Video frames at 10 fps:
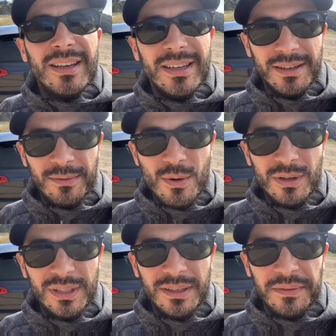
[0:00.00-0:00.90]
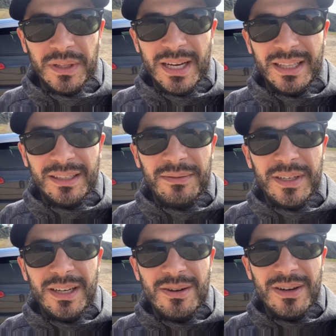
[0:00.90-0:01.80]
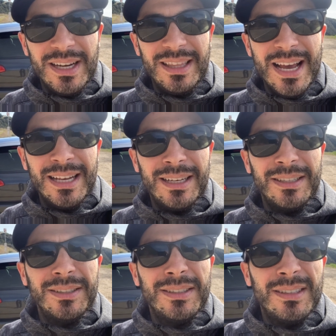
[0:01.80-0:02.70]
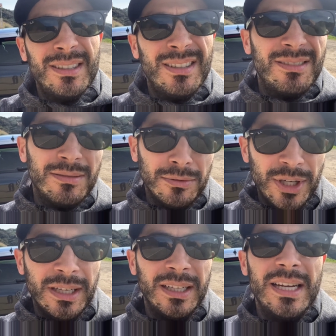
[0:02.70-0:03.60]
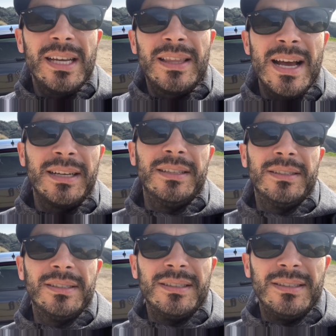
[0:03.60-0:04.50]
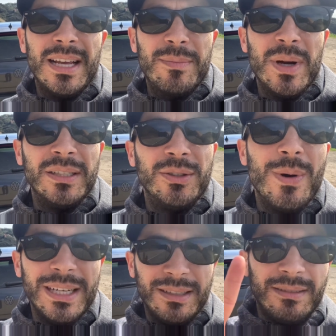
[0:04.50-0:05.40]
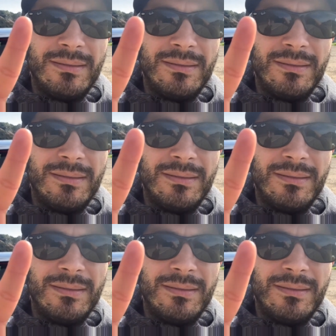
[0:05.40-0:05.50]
And of course, if you liked this video, gently hit that like button twice.